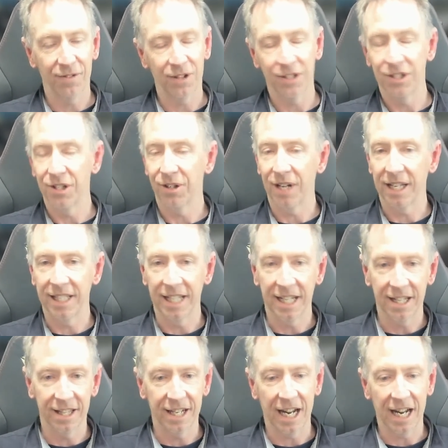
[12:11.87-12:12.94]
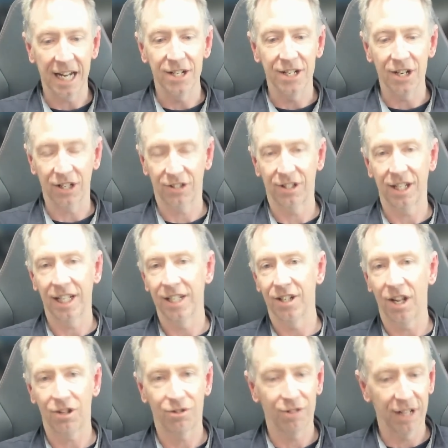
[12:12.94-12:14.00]
because you're at the end of the day just
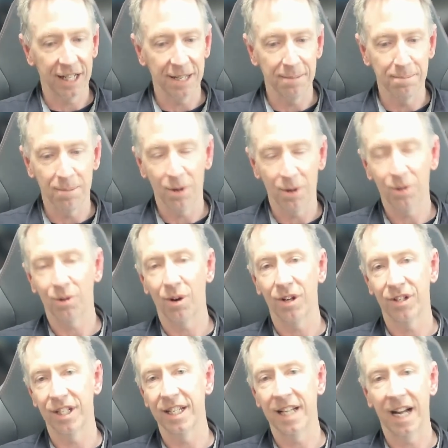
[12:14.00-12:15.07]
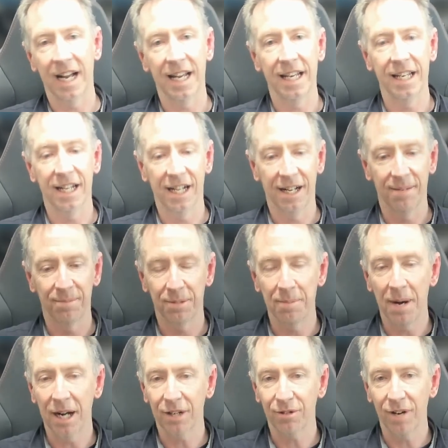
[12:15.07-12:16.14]
industrially motorizing a
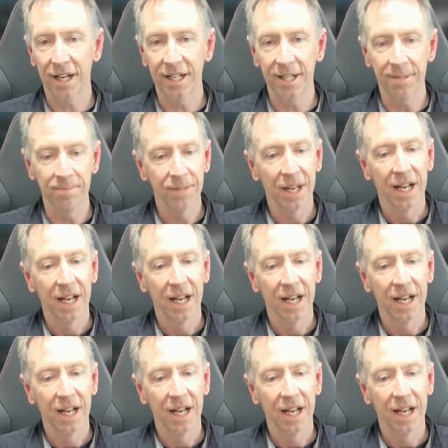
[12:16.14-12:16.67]
smart trainer.